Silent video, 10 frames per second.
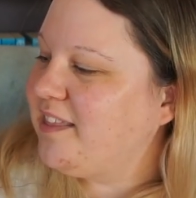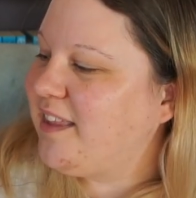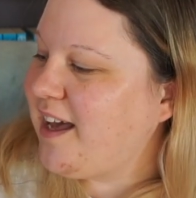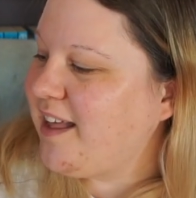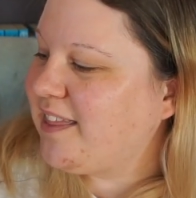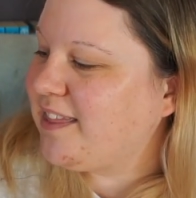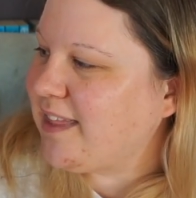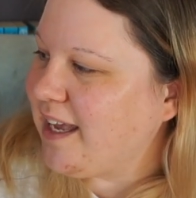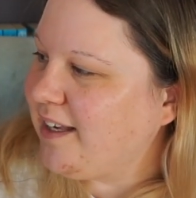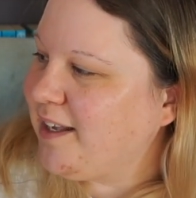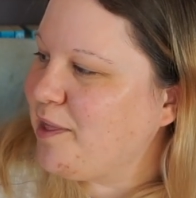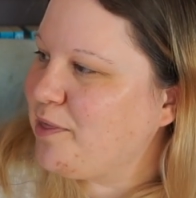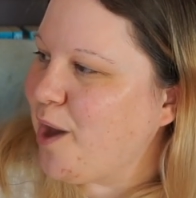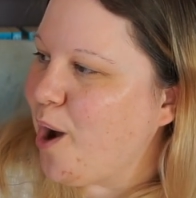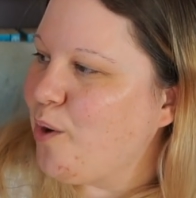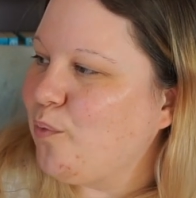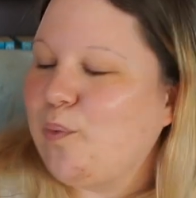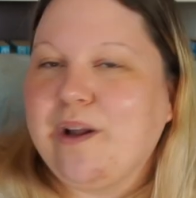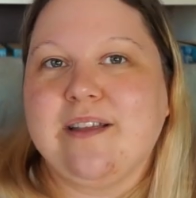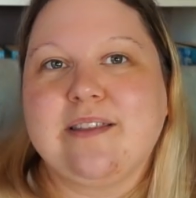The thing though
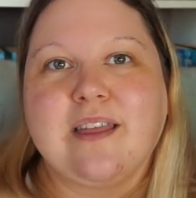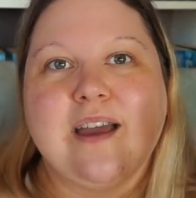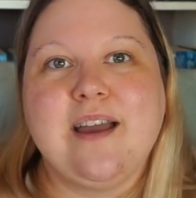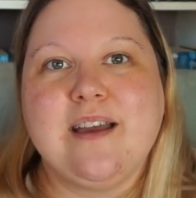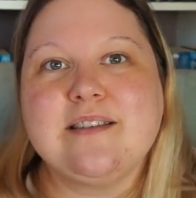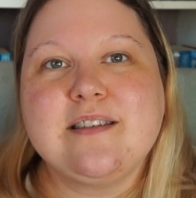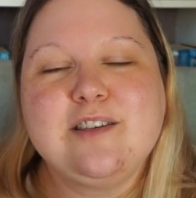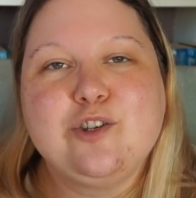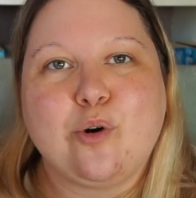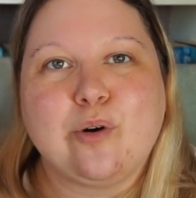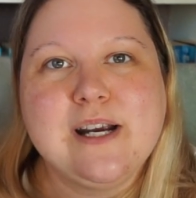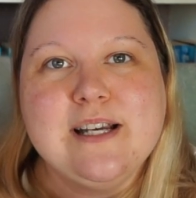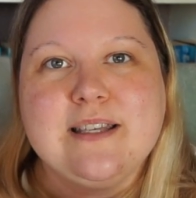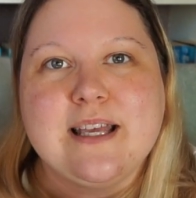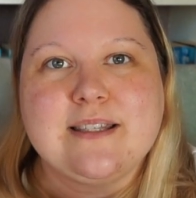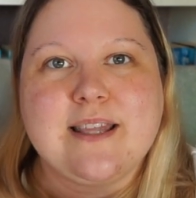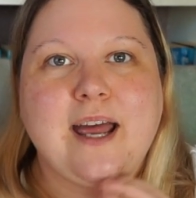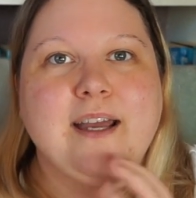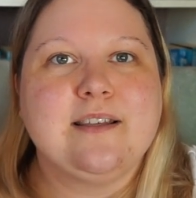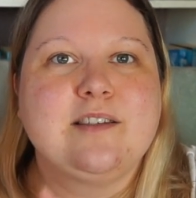with his stories is that
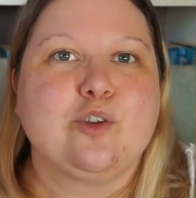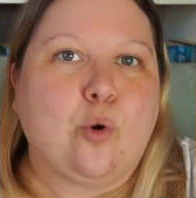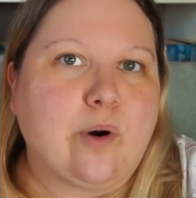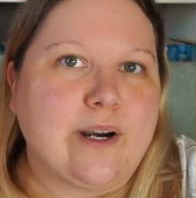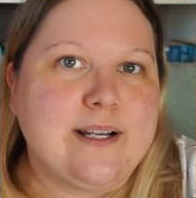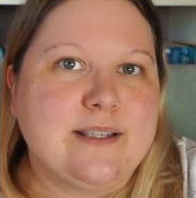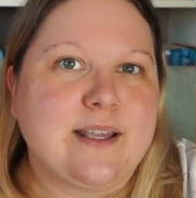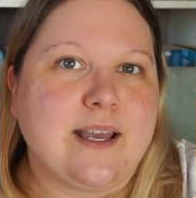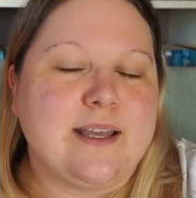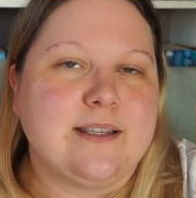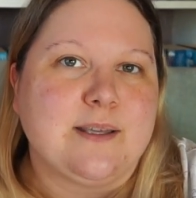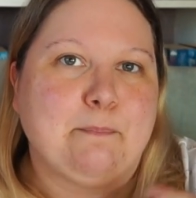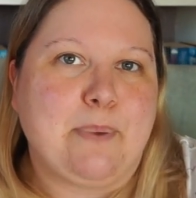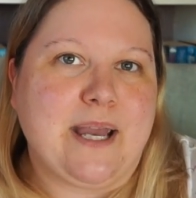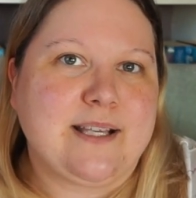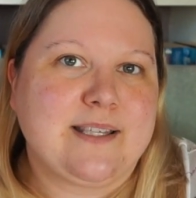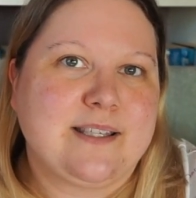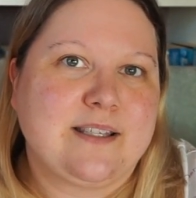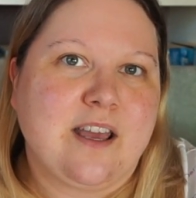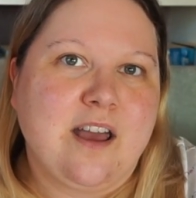his stories is
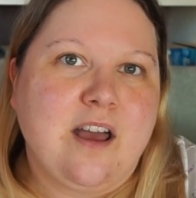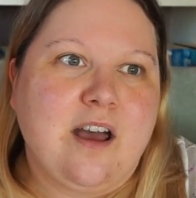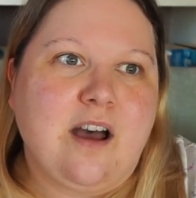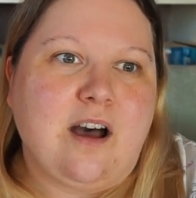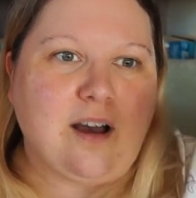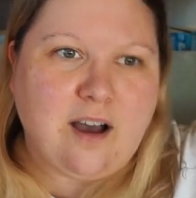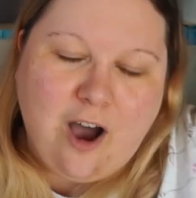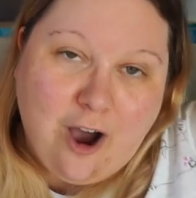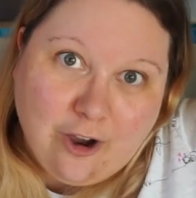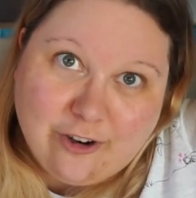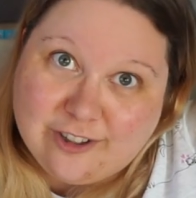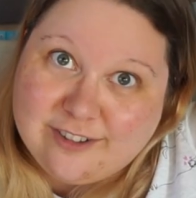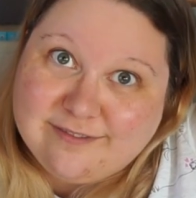based on